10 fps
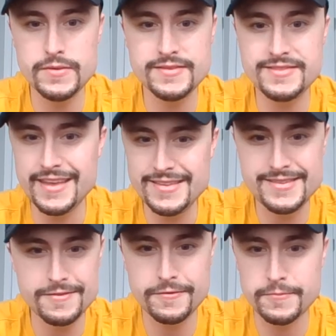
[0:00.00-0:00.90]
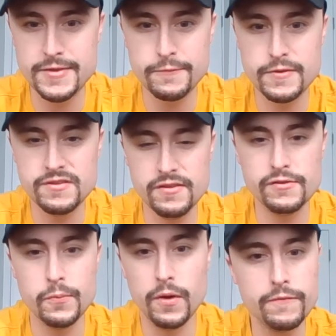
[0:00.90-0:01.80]
state system
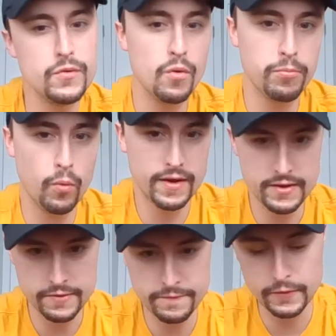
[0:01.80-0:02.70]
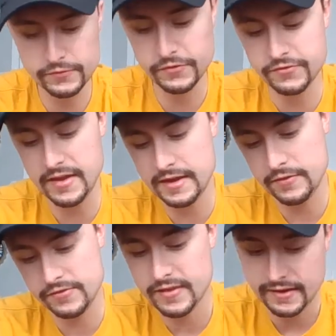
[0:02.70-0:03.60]
differences where if you were born into the first estate or
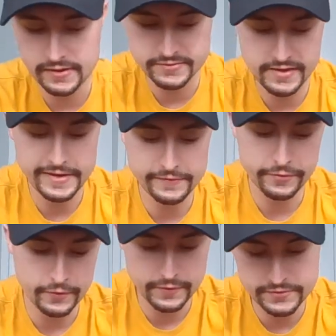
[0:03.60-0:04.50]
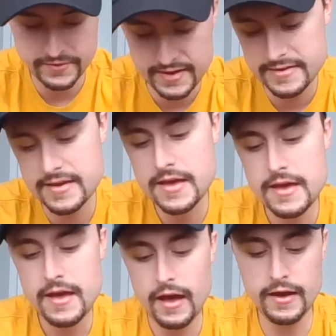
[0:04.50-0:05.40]
the second estate or the third estate,
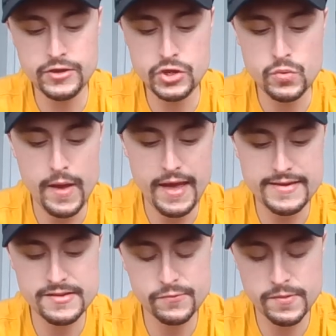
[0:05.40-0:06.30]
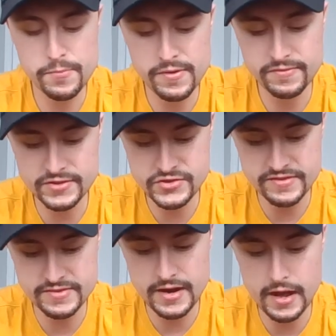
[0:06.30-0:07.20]
you had different
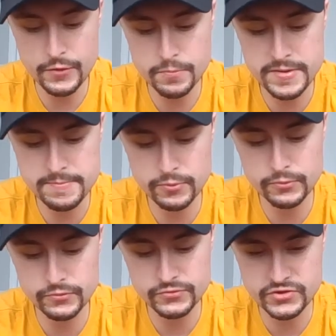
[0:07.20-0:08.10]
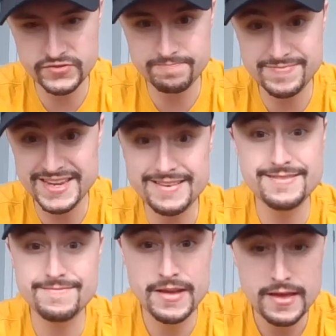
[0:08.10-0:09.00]
privileges that other people just didn't.